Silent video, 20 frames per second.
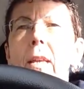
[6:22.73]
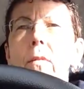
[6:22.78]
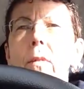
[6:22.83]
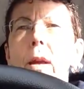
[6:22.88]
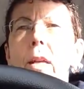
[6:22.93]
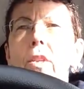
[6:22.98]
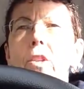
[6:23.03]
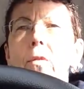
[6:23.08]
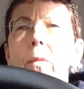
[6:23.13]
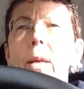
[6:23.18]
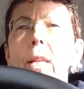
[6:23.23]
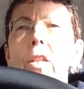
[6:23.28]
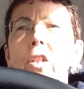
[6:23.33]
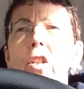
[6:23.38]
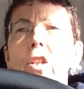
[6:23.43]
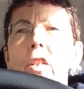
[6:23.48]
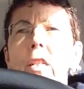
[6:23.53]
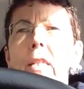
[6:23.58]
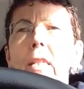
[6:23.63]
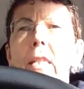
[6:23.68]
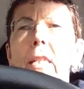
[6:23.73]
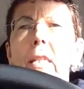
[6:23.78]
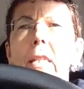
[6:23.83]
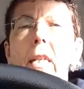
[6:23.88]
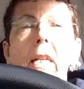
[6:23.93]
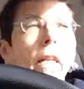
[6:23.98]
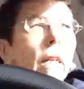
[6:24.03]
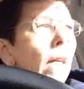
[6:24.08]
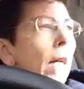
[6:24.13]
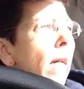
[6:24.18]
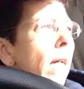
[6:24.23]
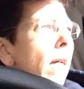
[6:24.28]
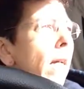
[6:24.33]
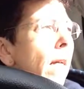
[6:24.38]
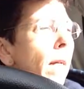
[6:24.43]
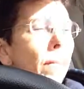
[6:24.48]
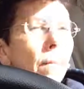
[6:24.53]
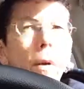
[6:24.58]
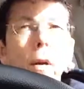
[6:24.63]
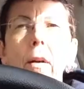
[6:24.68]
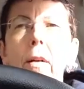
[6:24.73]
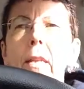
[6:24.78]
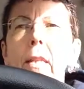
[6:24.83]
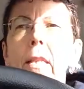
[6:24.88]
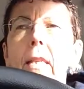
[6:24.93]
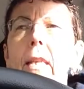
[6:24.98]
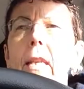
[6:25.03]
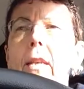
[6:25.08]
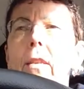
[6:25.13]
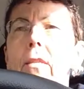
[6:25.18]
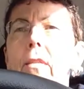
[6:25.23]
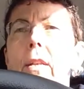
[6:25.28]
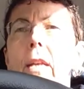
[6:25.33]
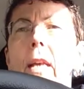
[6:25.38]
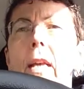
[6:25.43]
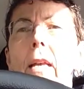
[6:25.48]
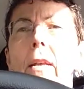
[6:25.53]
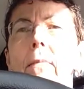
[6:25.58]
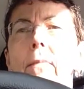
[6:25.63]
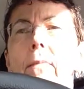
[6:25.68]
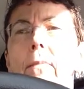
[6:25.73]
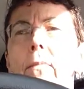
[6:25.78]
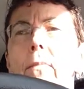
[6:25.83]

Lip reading: graduation party the other day.